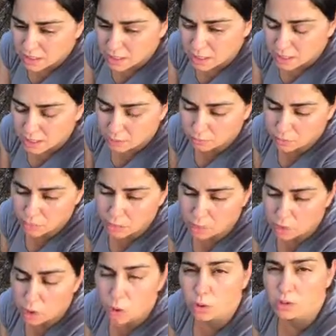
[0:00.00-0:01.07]
getting really
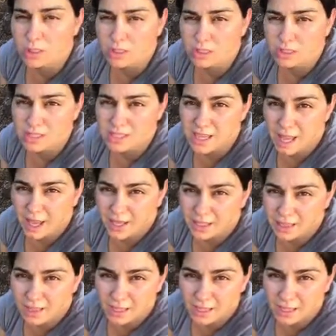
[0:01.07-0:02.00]
cold and it's act